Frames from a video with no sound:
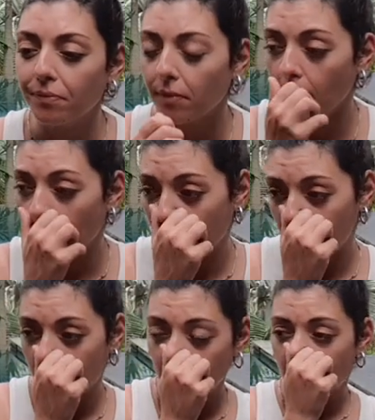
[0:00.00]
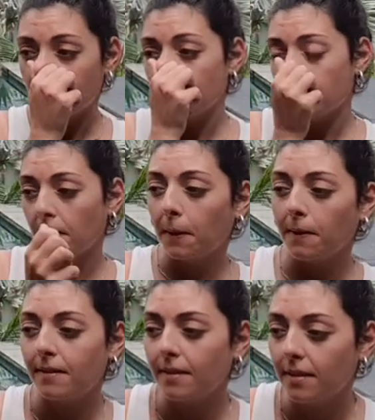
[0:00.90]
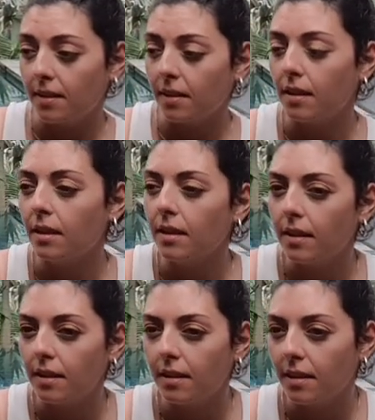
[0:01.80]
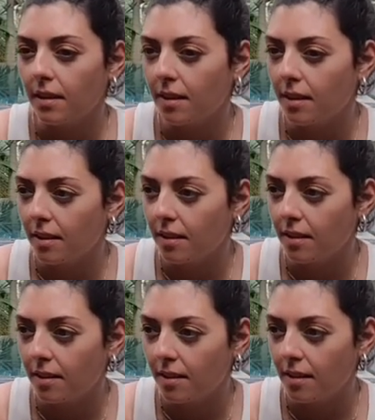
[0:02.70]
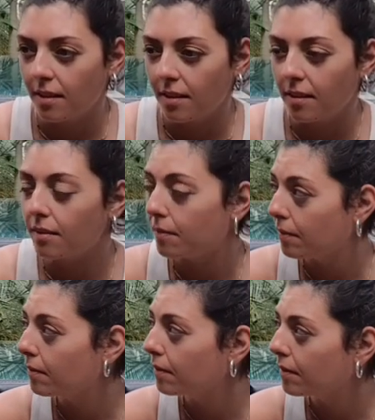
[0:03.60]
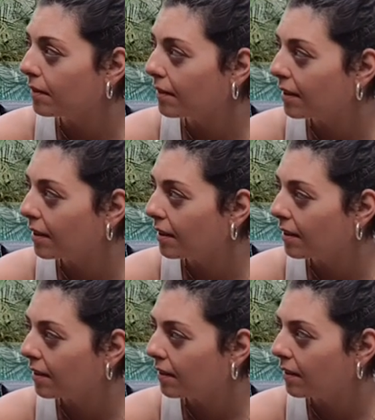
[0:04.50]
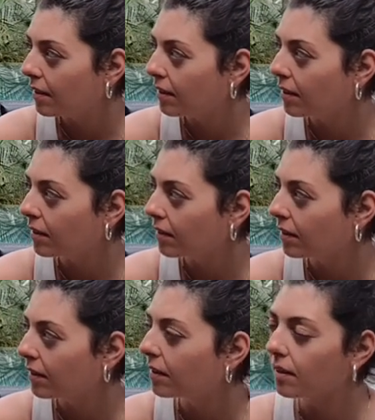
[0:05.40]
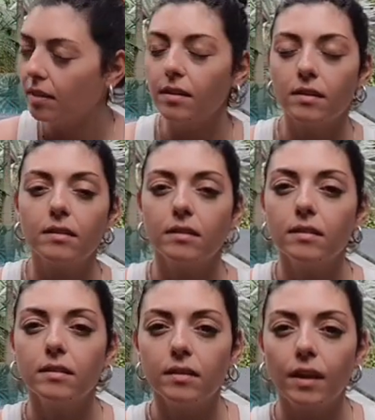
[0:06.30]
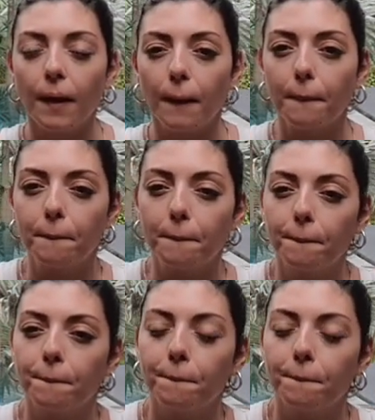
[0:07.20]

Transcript: [no speech]